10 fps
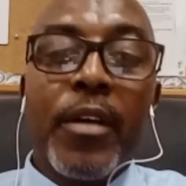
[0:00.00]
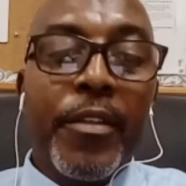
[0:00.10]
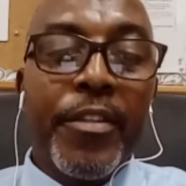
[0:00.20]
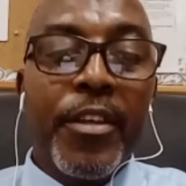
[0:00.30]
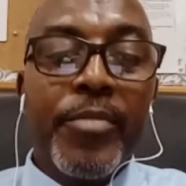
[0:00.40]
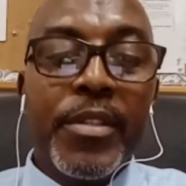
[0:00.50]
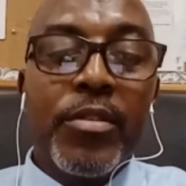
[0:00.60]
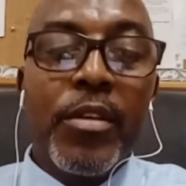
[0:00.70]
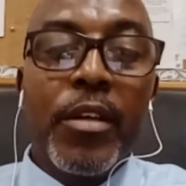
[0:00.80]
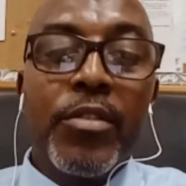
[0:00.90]
think
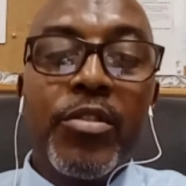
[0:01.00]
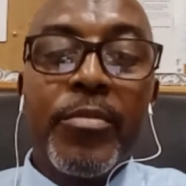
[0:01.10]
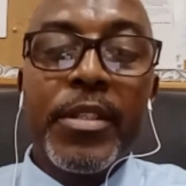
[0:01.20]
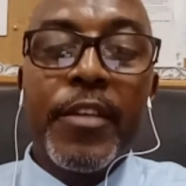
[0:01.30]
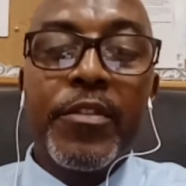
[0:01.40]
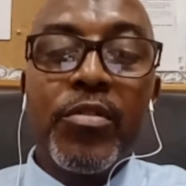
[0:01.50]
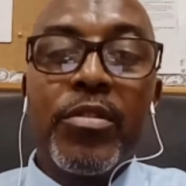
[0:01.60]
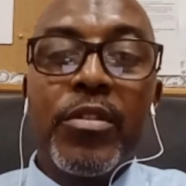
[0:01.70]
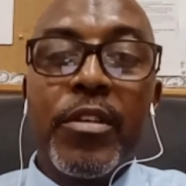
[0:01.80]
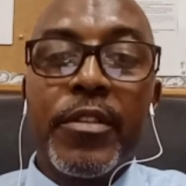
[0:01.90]
Mrs. Eugene must have
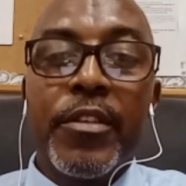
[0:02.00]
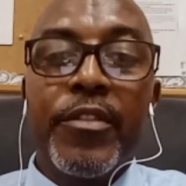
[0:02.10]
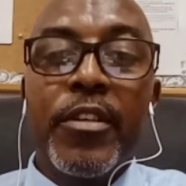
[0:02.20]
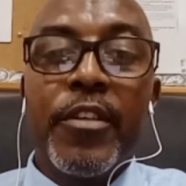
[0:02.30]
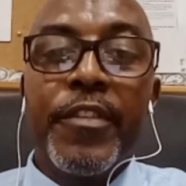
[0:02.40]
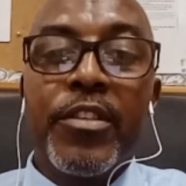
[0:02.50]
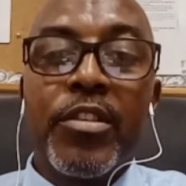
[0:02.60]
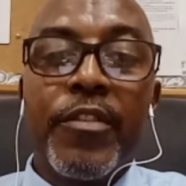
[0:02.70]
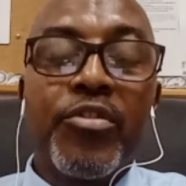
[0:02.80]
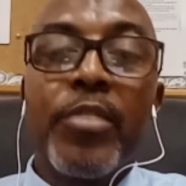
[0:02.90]
told you, has given you a
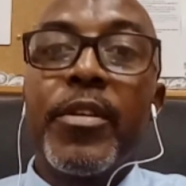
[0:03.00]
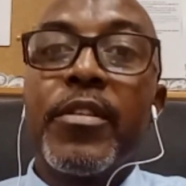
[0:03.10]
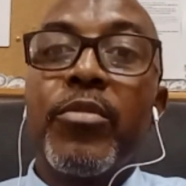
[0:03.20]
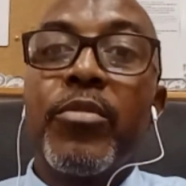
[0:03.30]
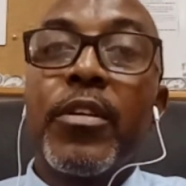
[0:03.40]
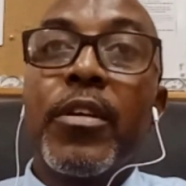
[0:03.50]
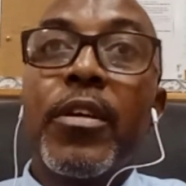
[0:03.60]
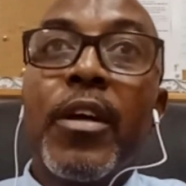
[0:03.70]
definition of trauma this morning.